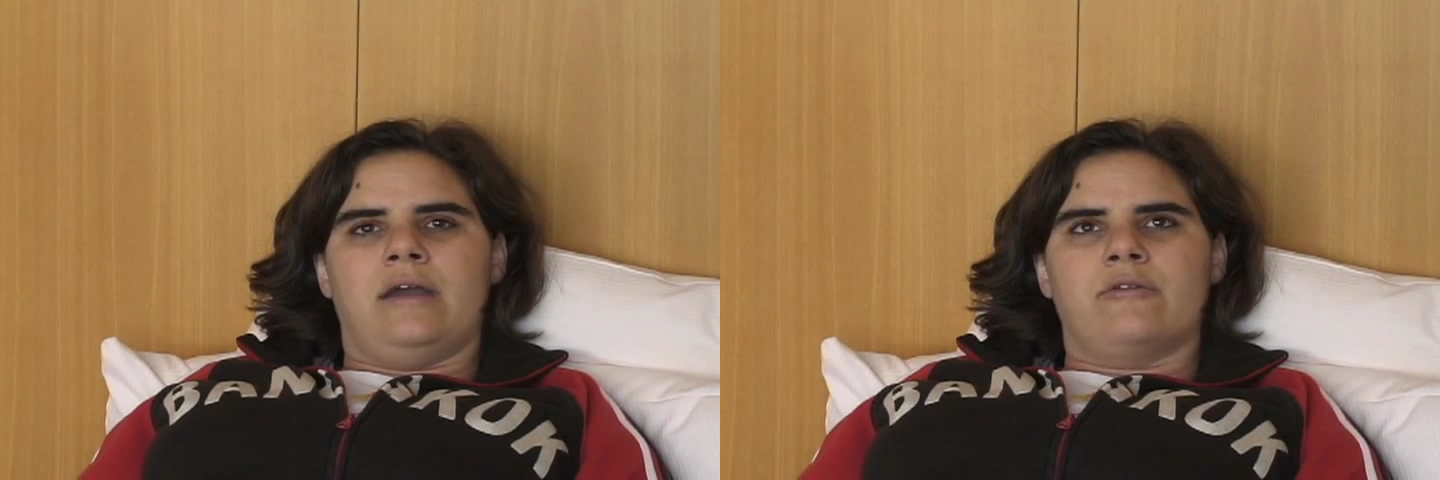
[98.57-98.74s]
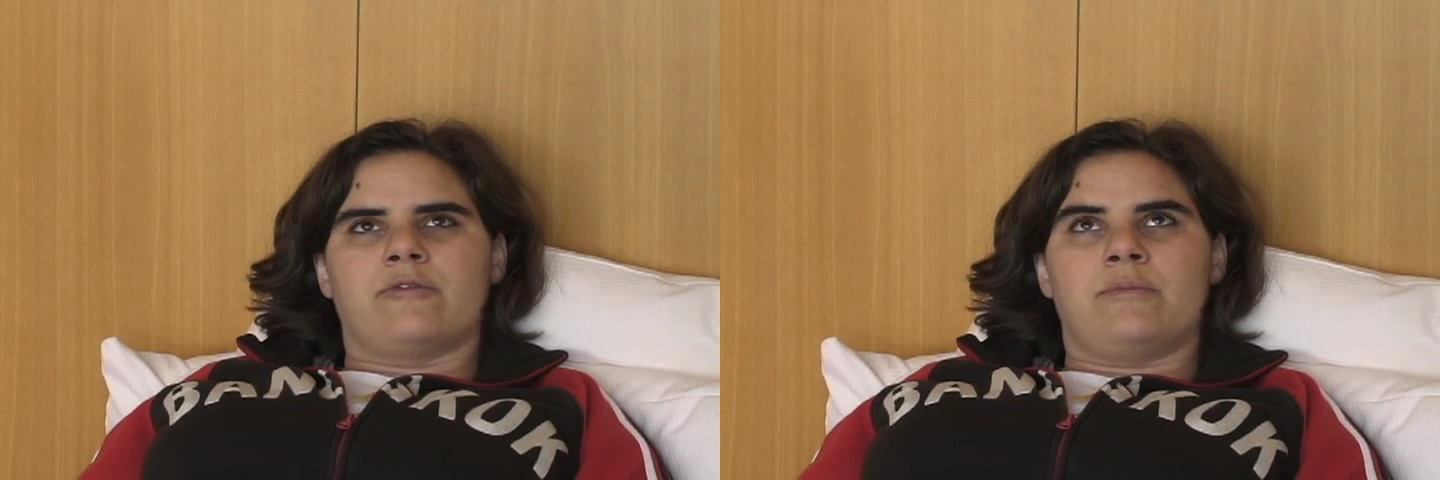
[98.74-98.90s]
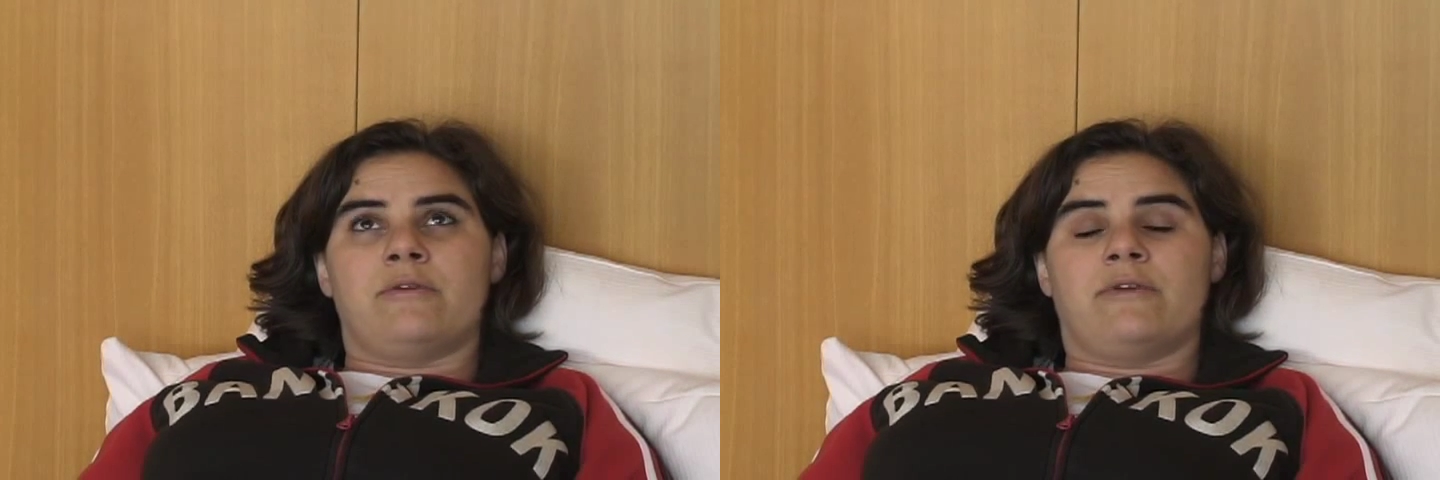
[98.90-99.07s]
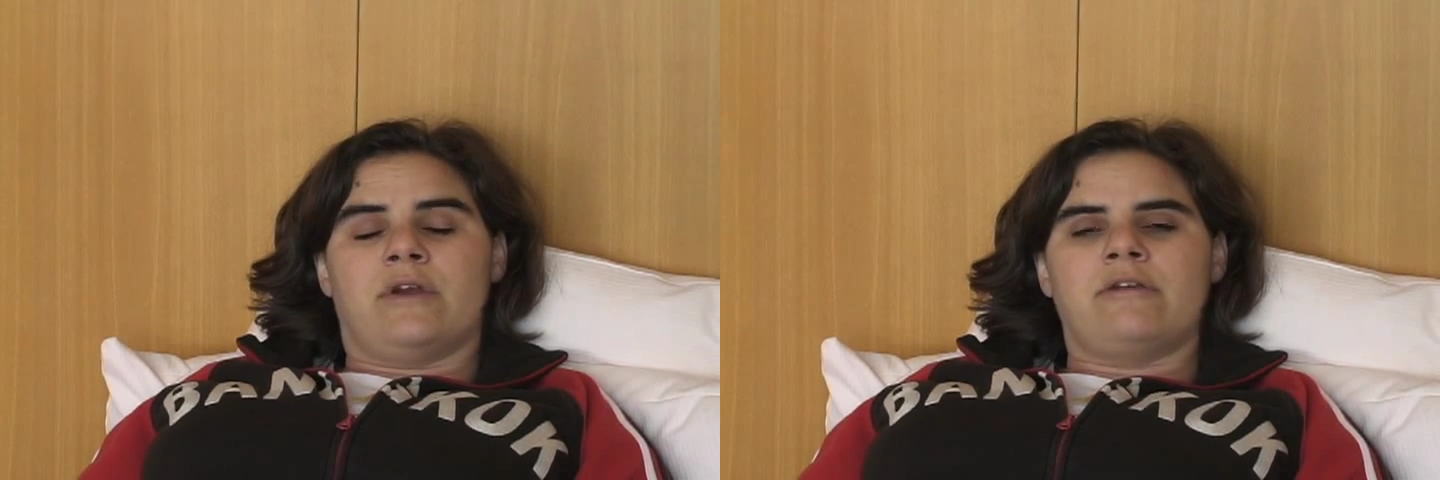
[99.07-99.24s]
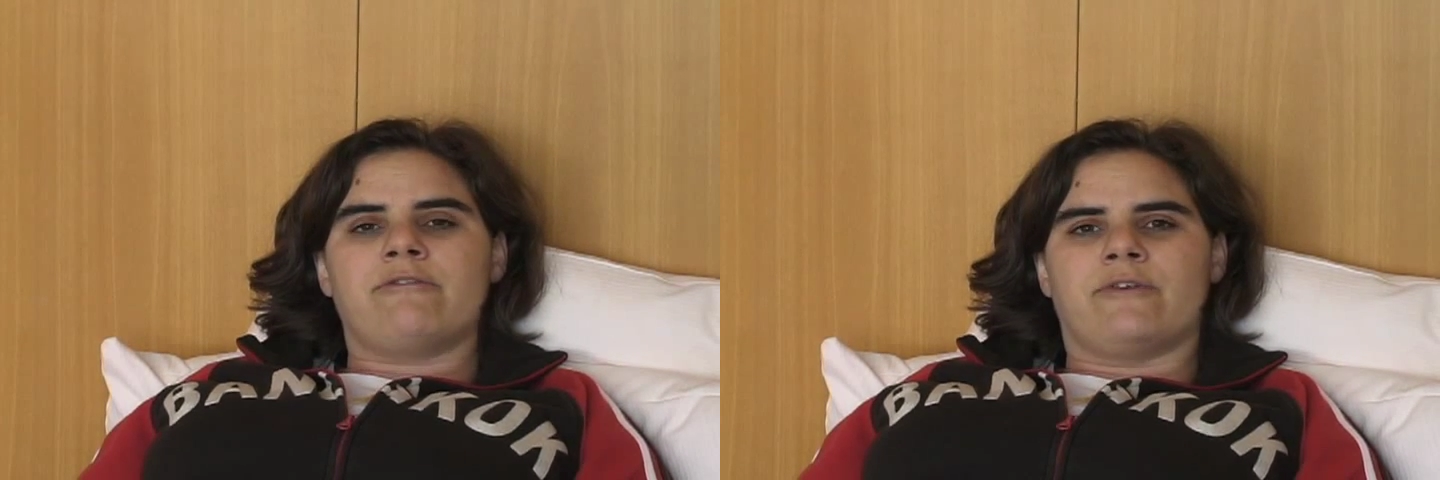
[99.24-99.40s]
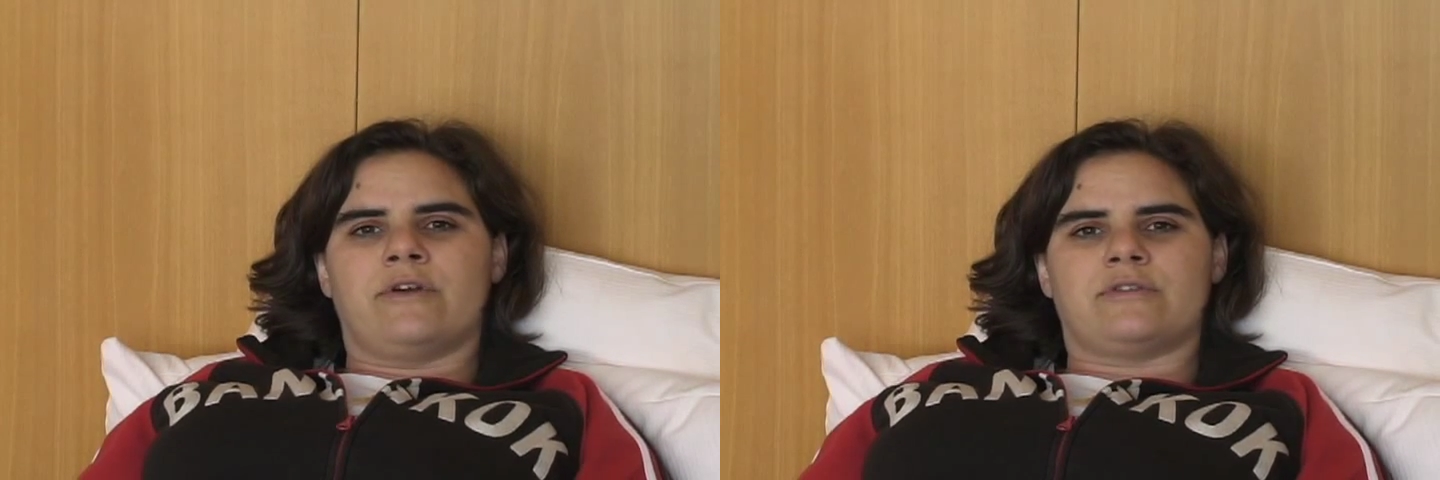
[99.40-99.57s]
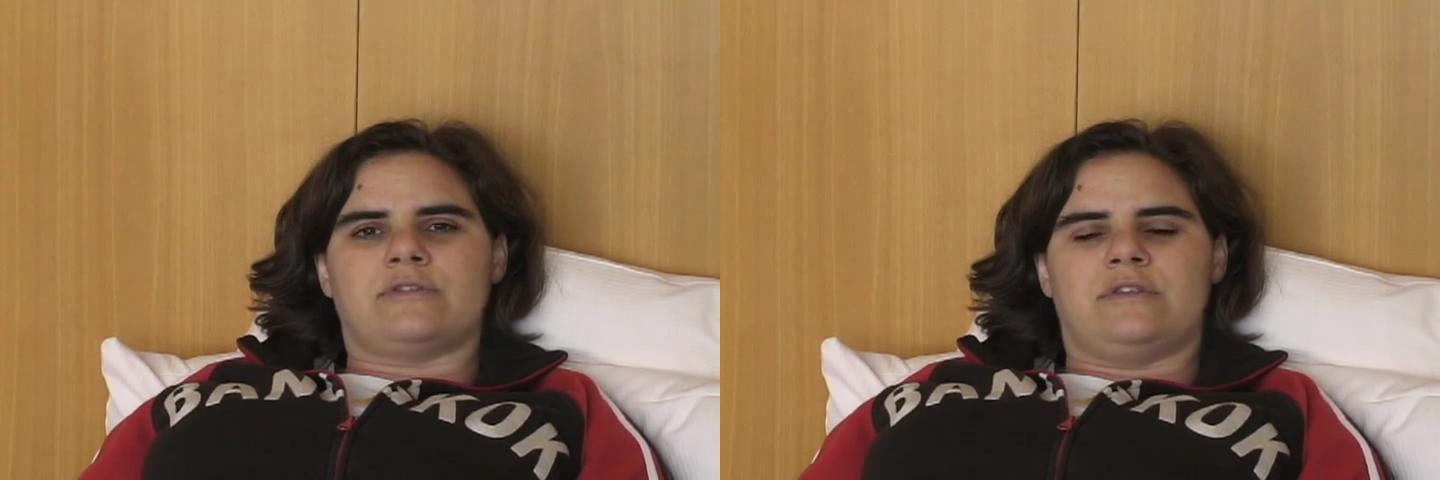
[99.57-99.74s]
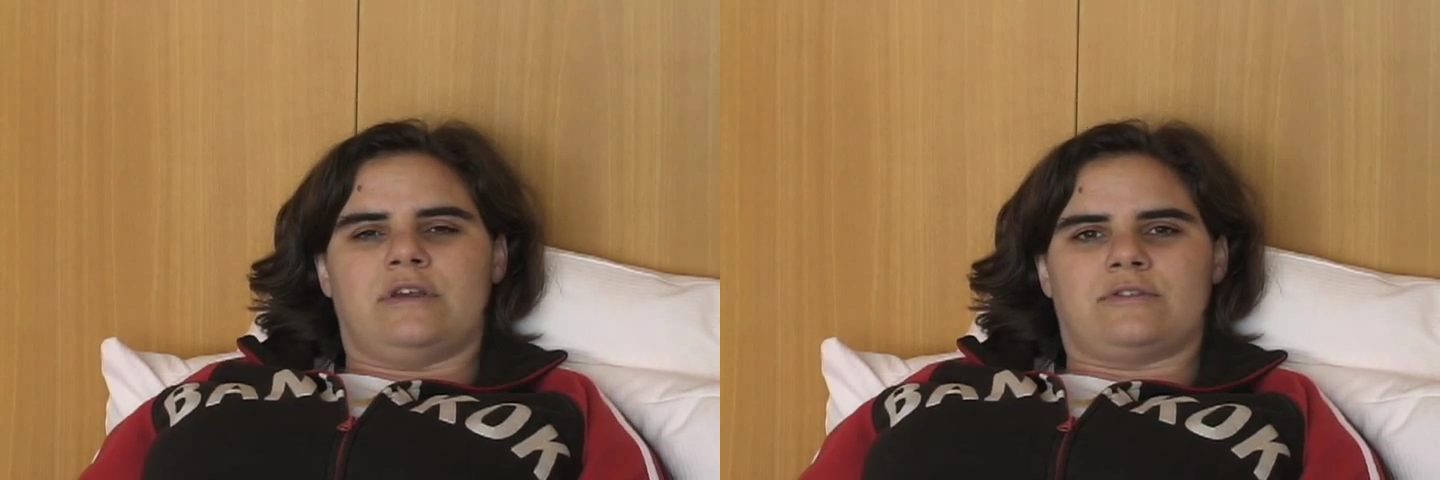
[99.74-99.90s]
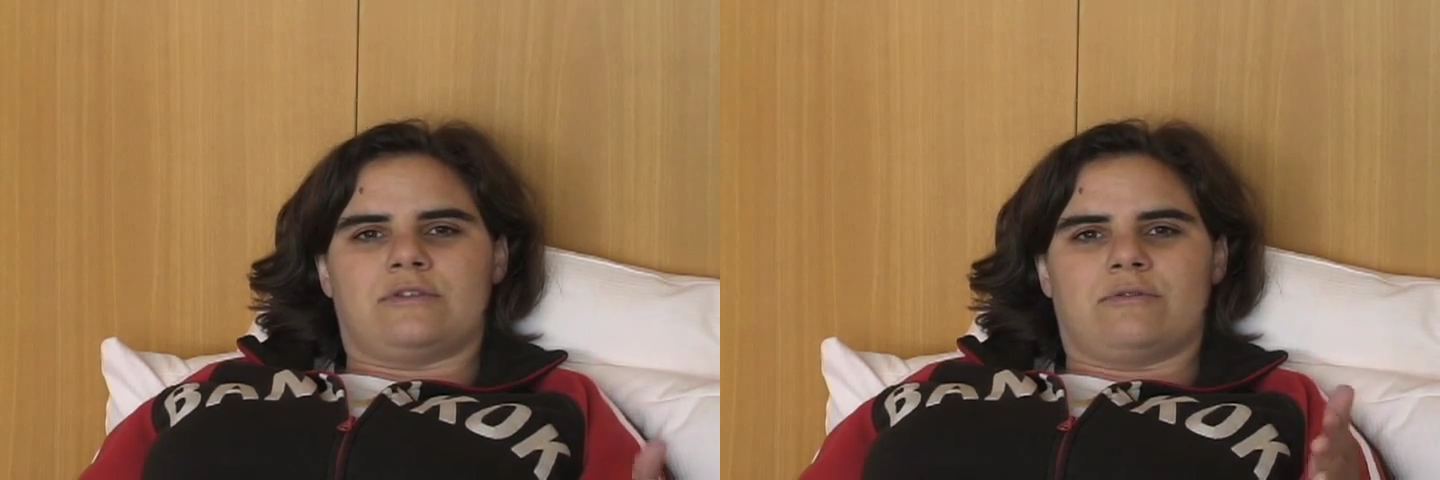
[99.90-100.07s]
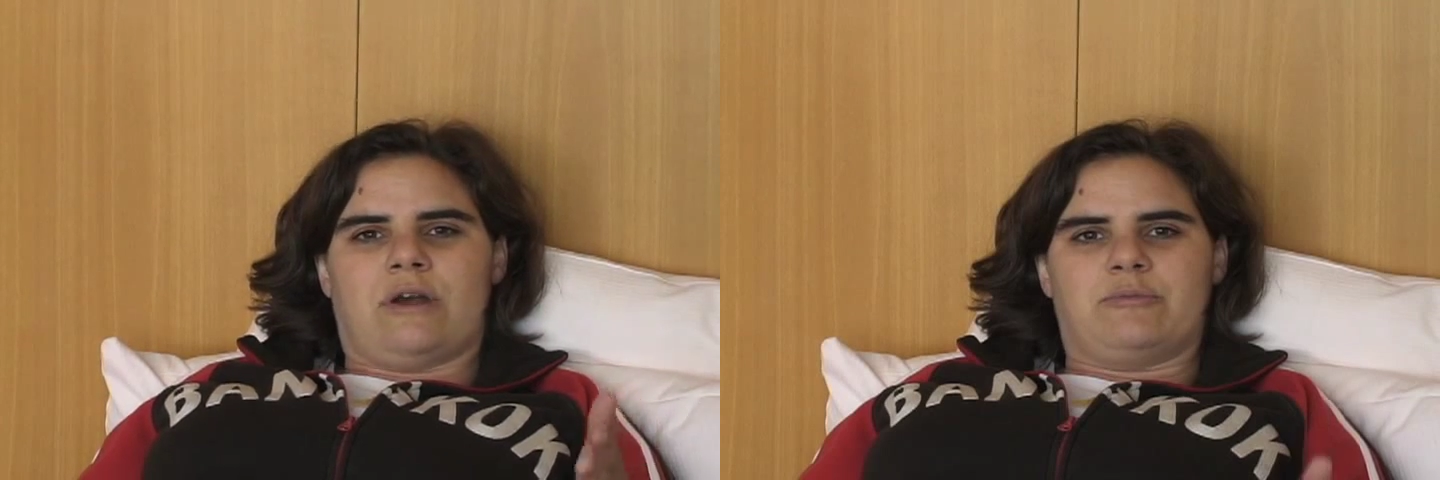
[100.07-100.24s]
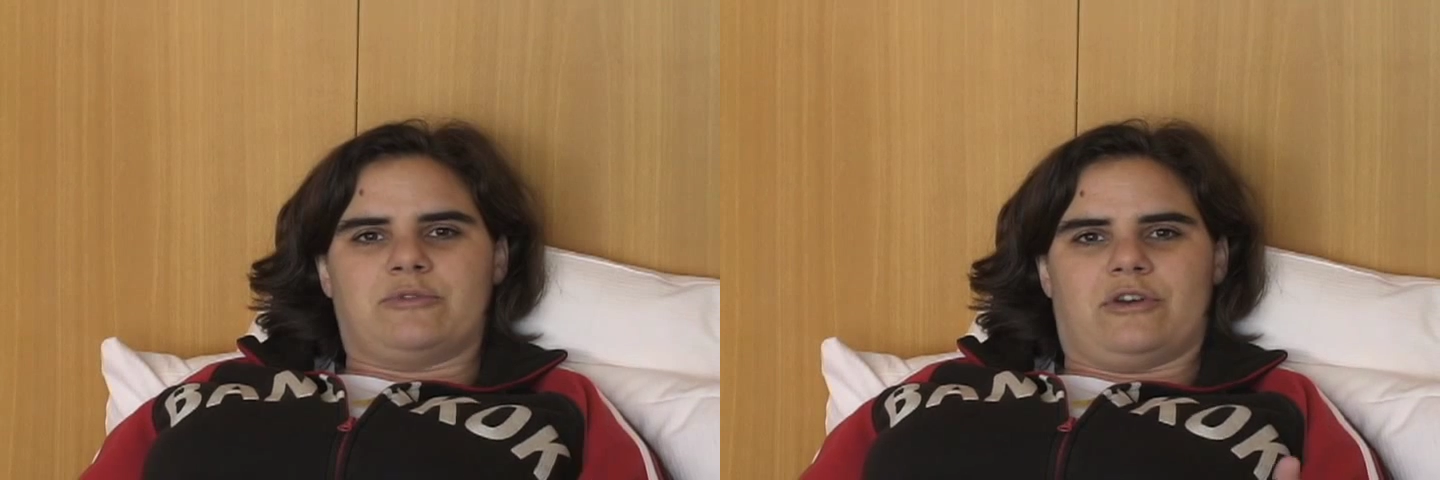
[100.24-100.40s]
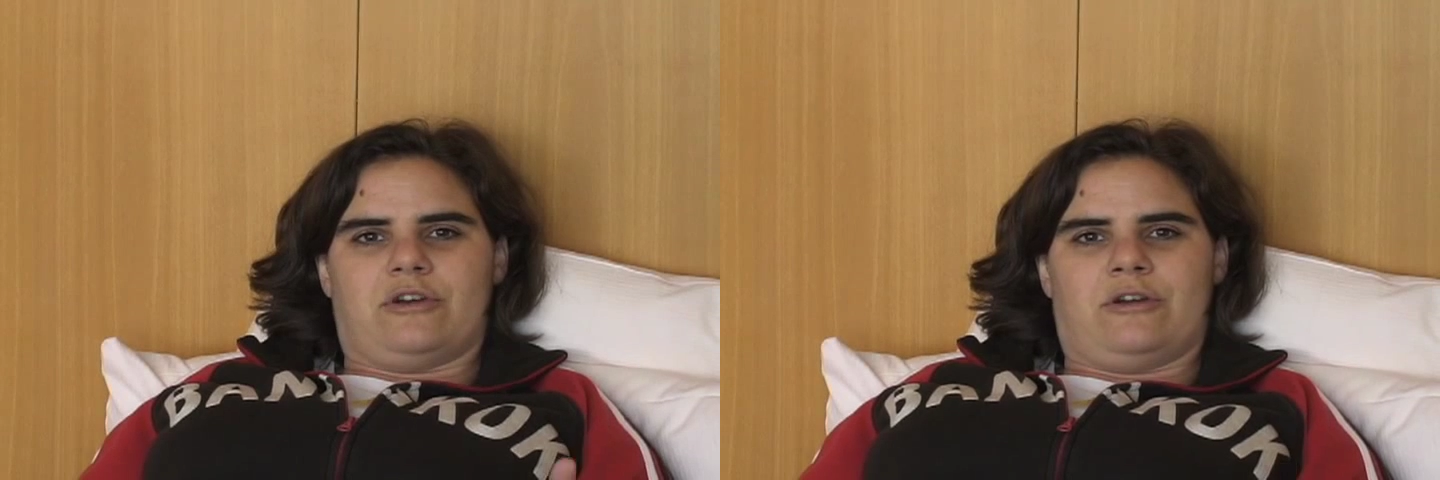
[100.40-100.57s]
from the very first disc
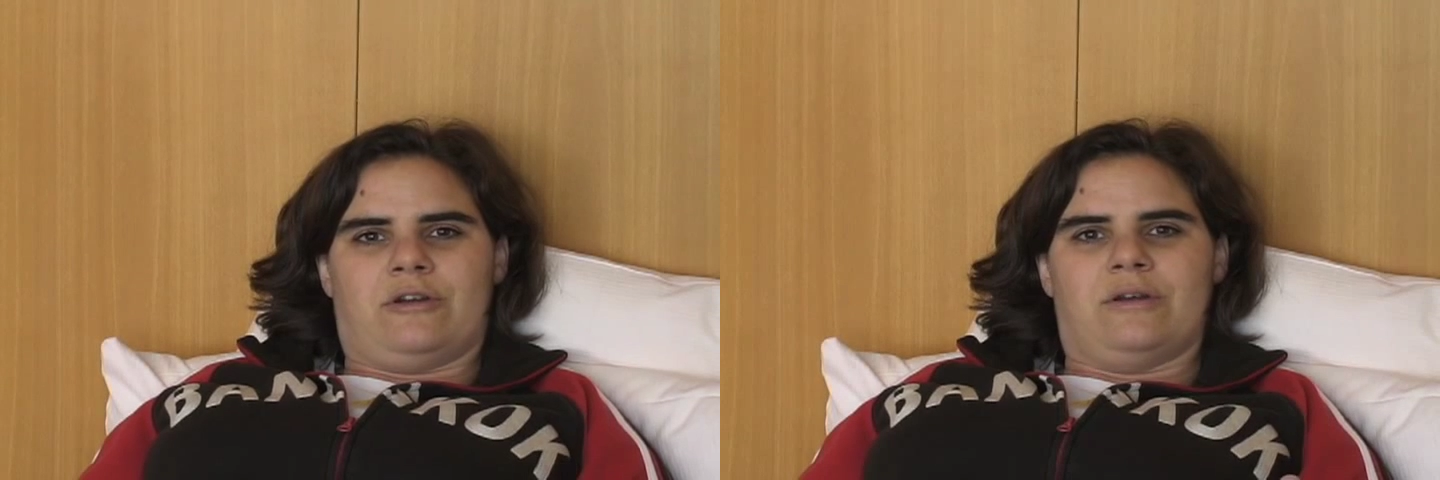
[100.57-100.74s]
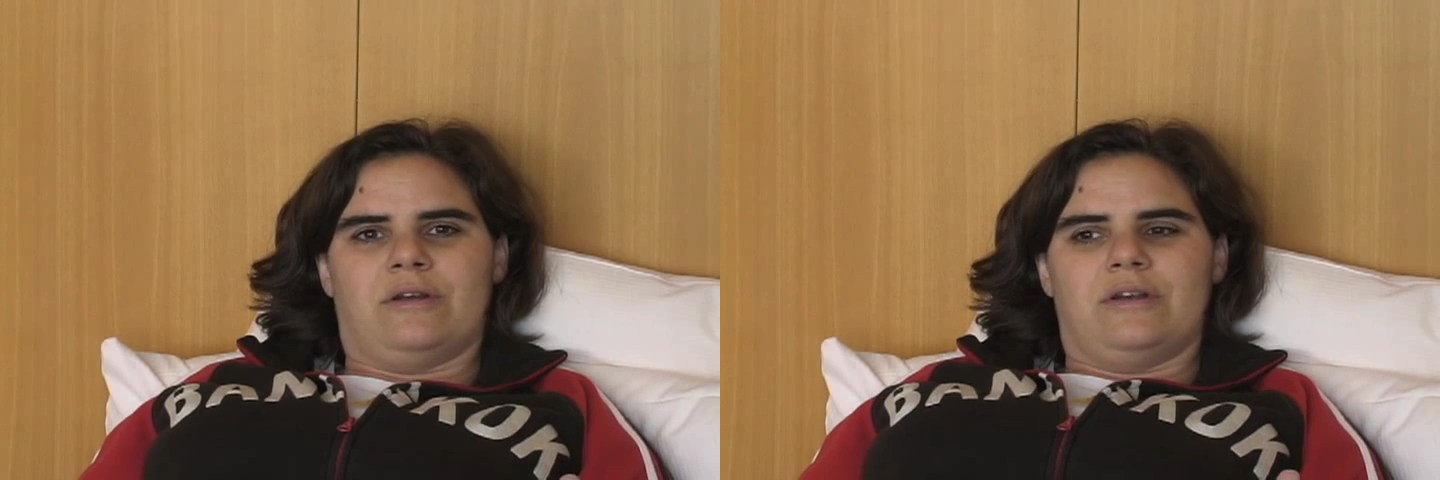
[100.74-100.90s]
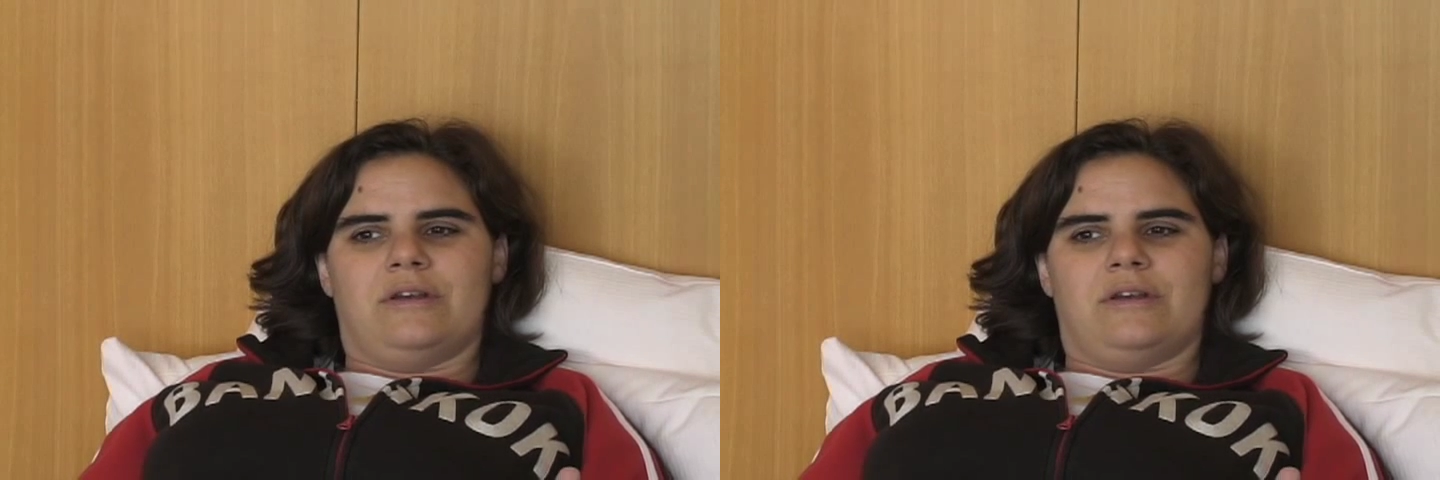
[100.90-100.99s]
rupture